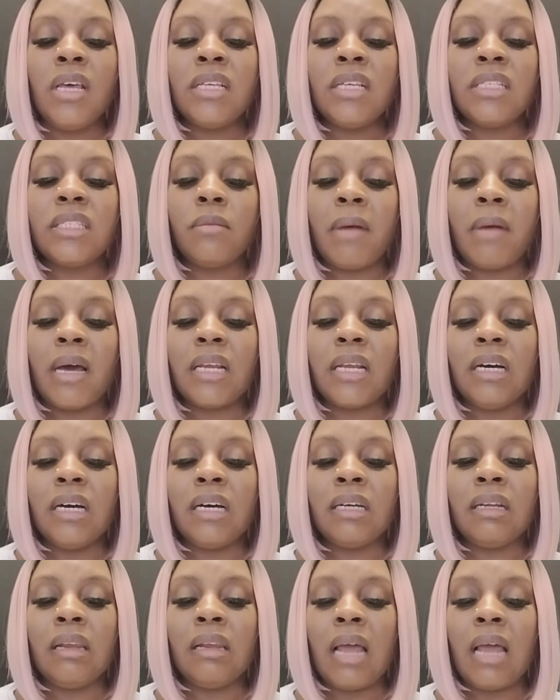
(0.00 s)
Somebody
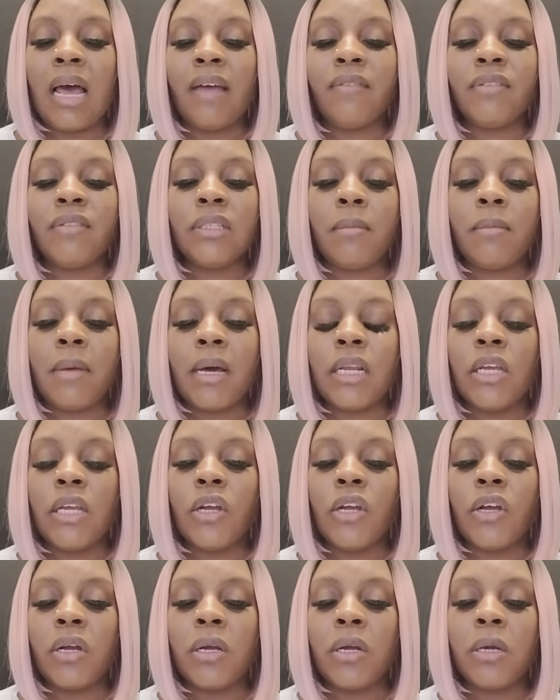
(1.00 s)
unalived somebody
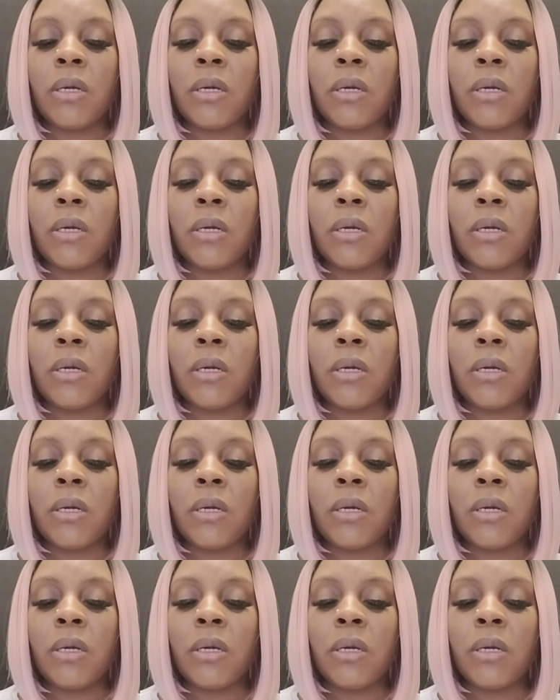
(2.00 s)
here.